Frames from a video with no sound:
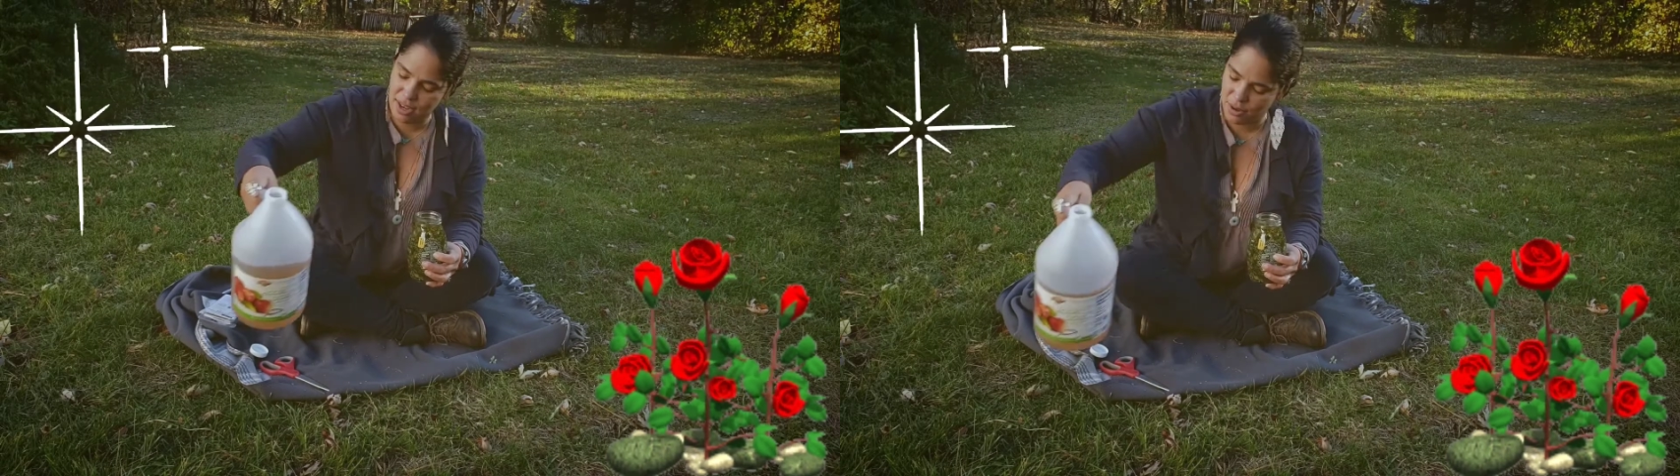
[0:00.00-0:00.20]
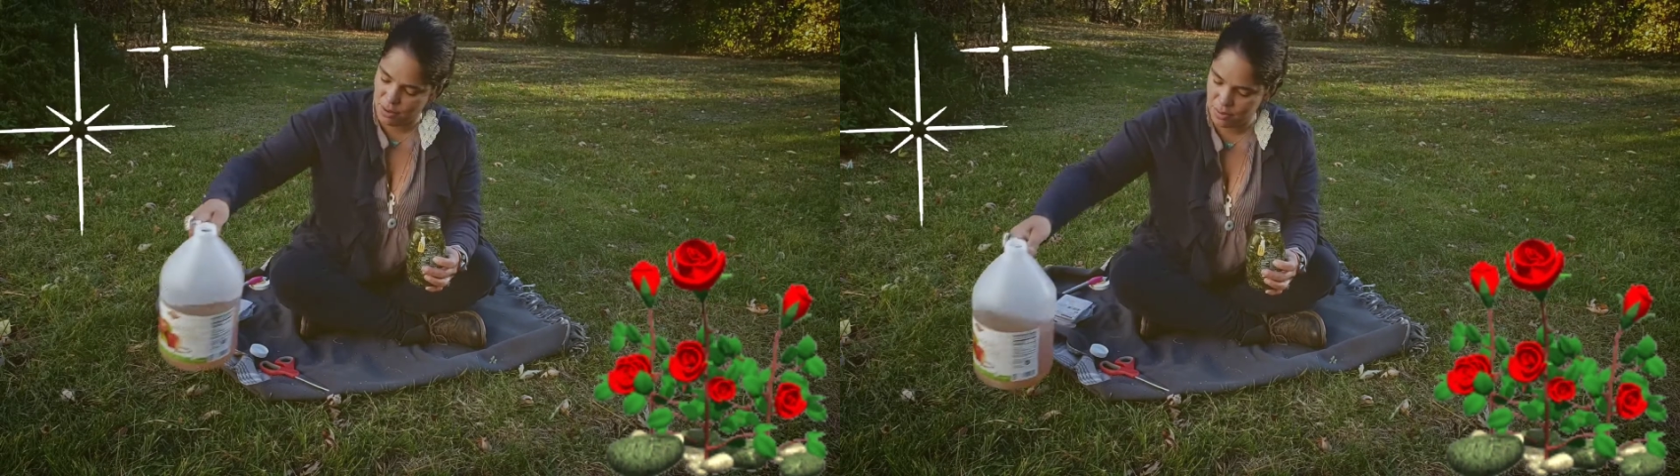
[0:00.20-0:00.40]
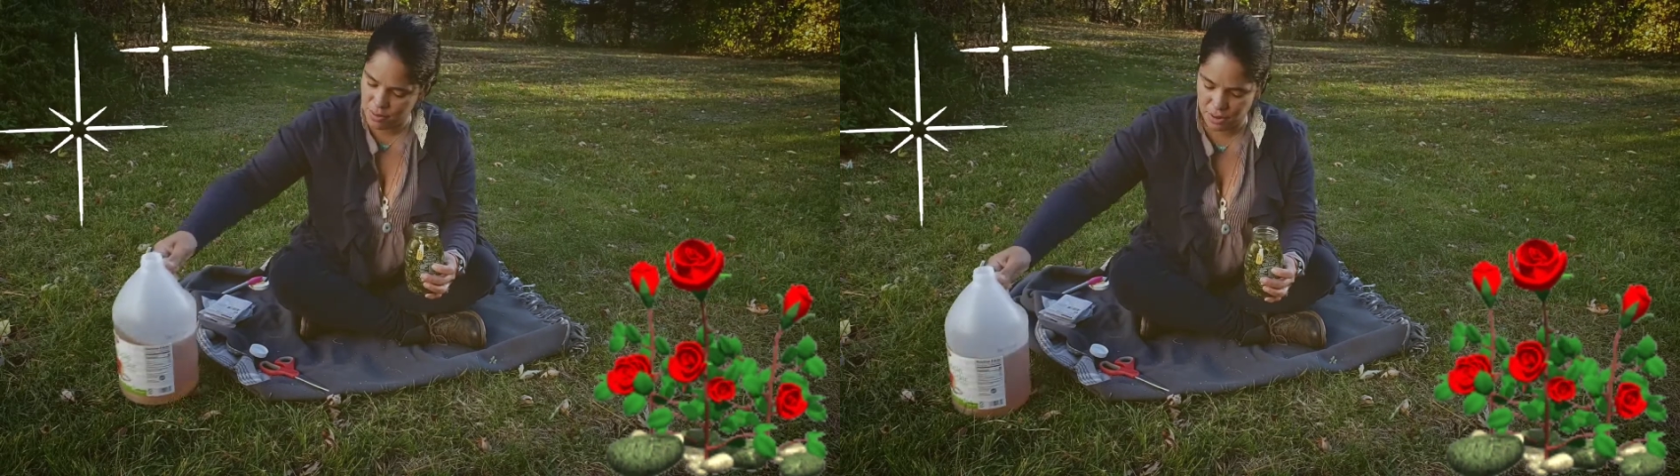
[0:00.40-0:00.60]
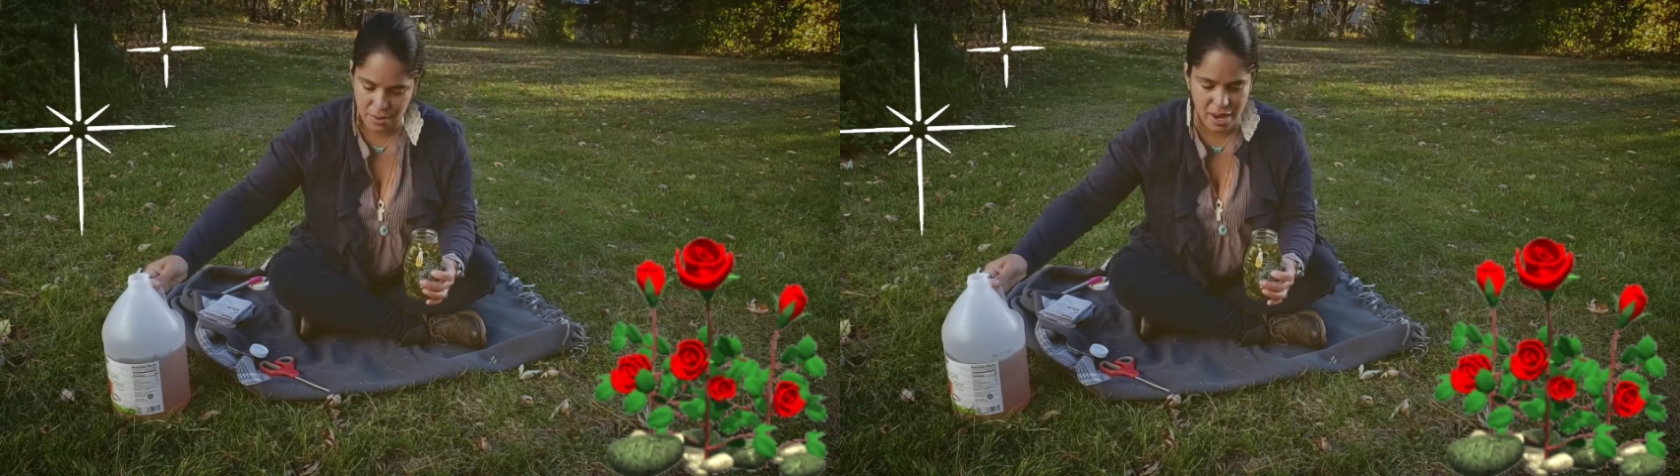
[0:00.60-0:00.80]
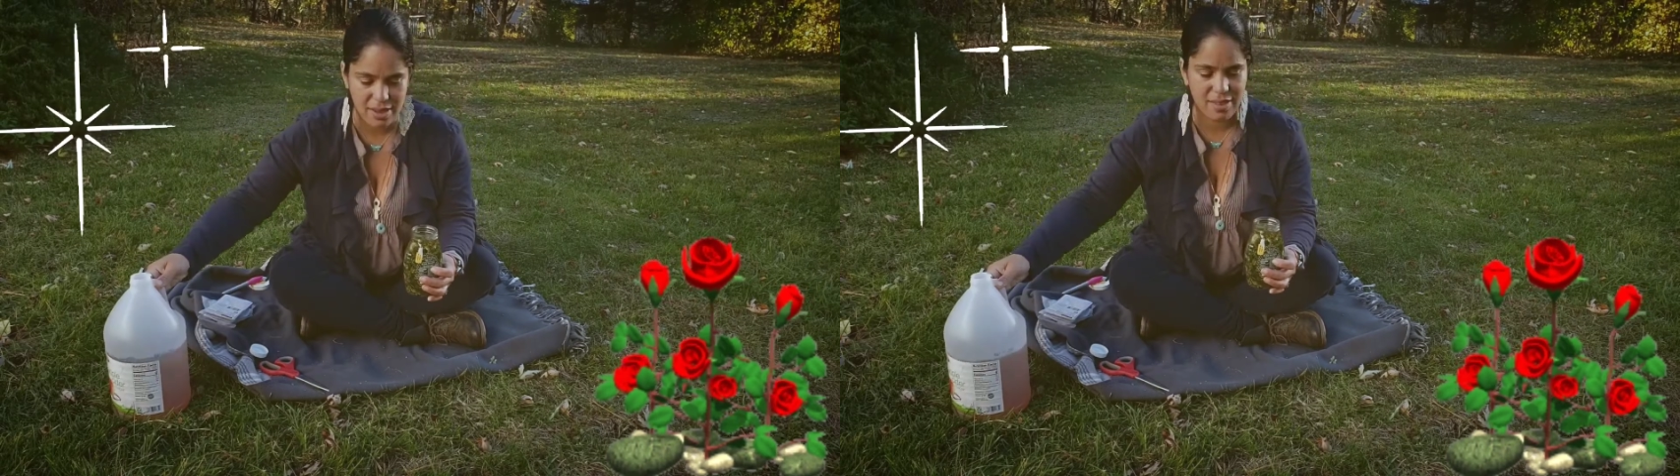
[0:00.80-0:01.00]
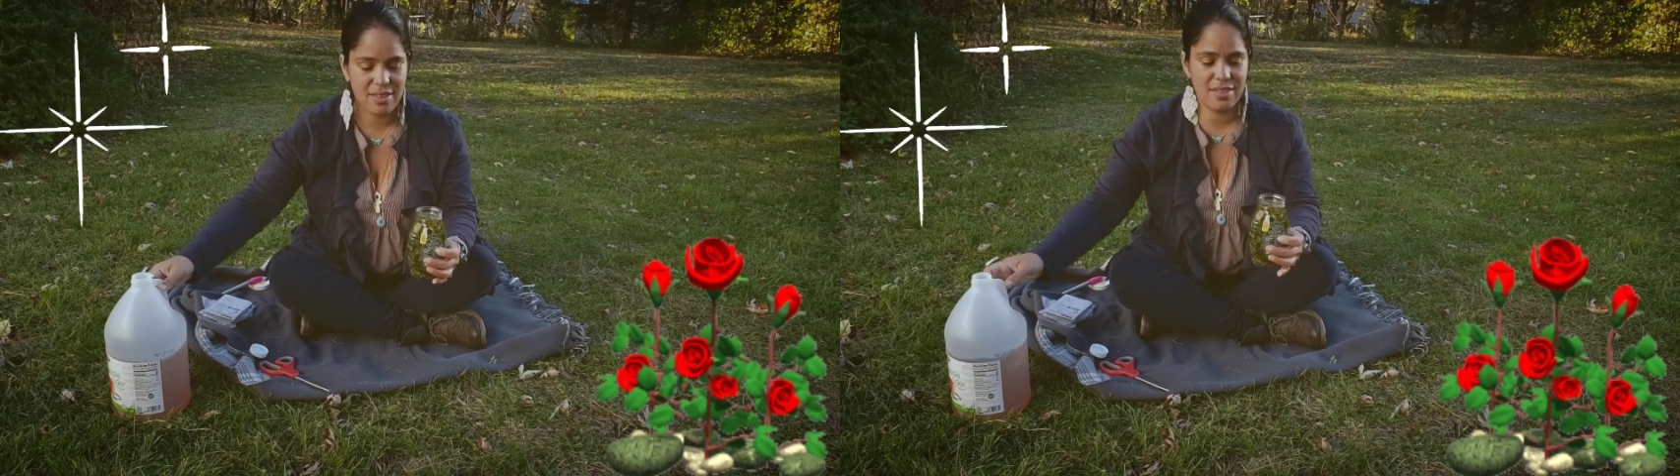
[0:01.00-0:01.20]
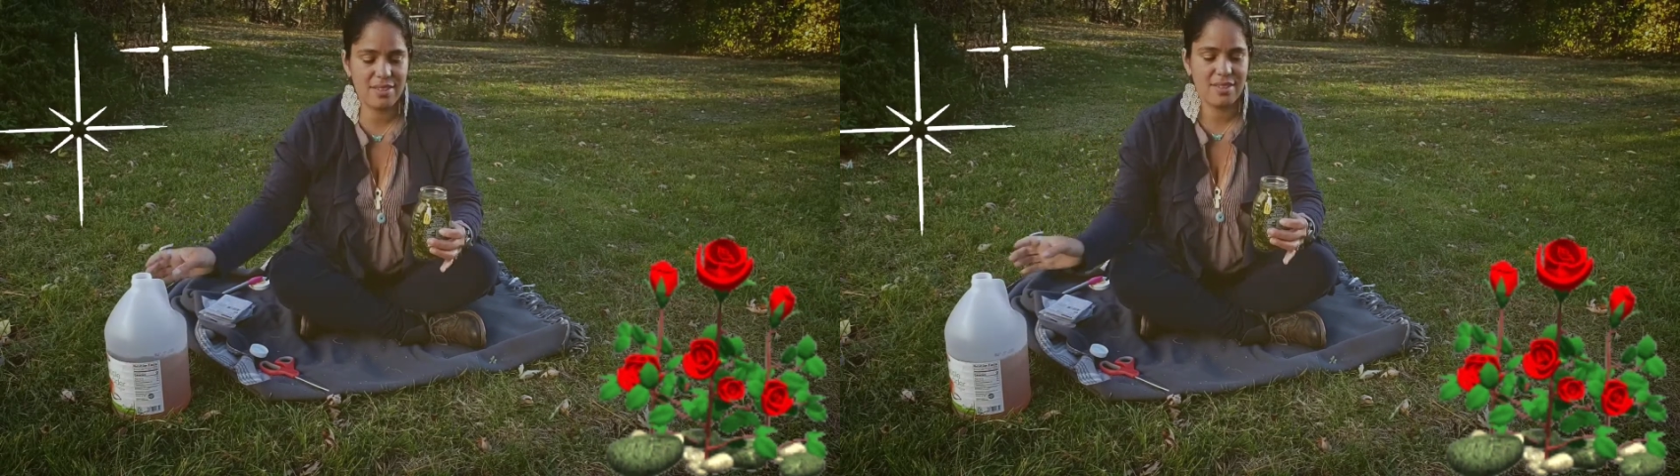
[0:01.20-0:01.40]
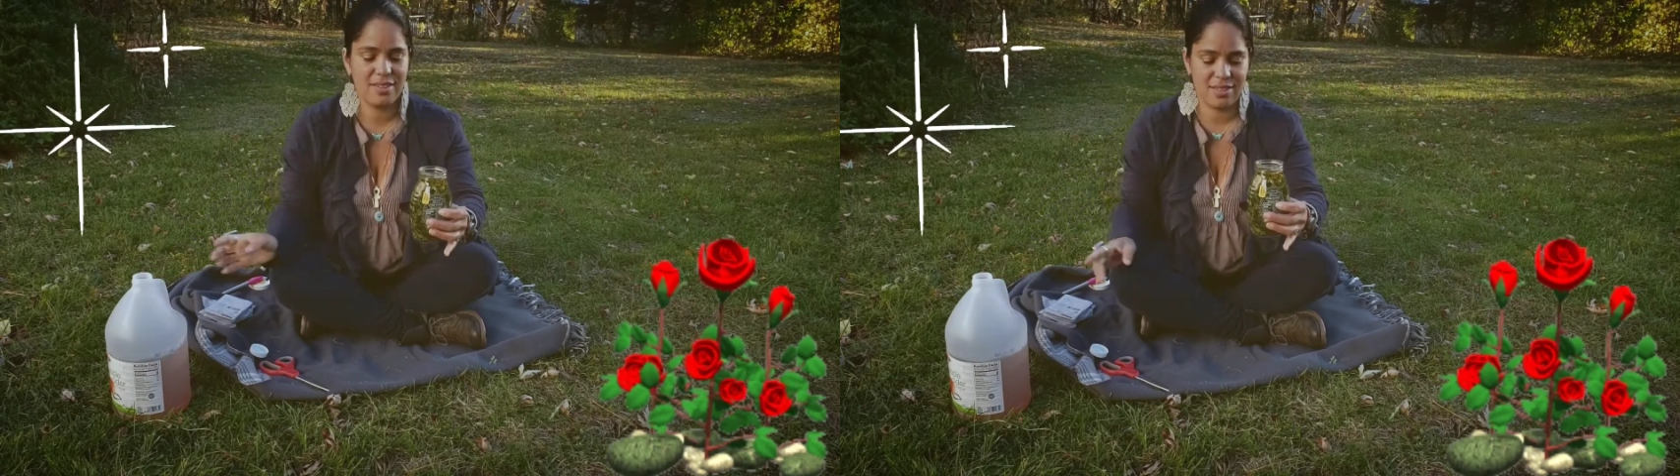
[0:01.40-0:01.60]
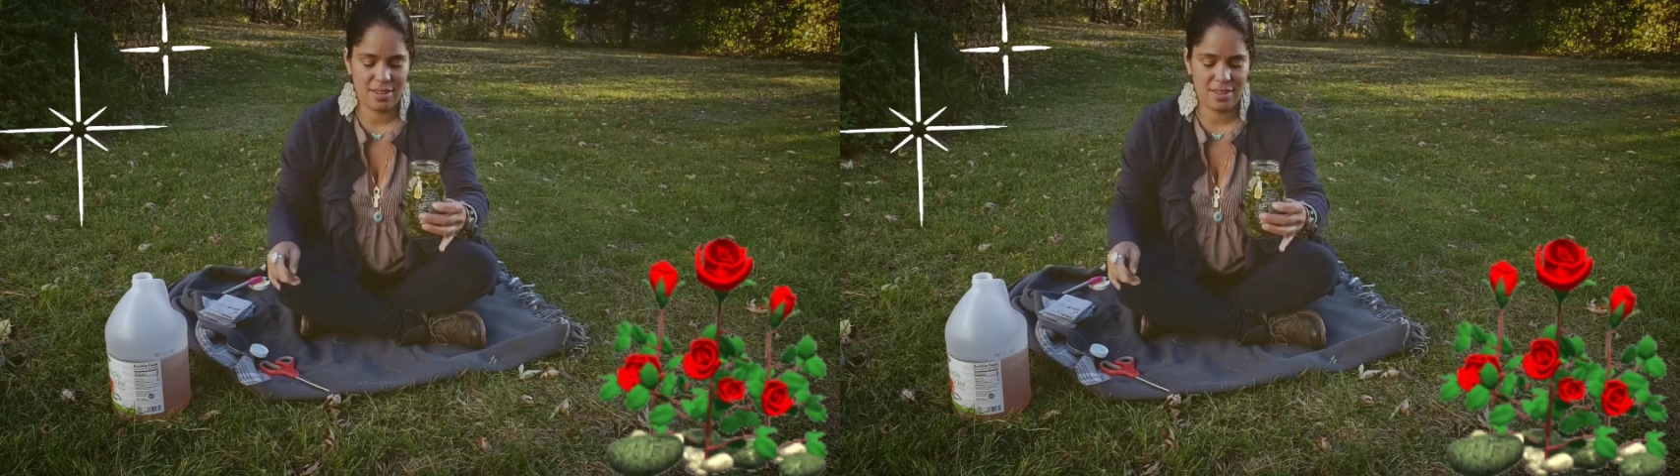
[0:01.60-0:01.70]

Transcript: you know, create this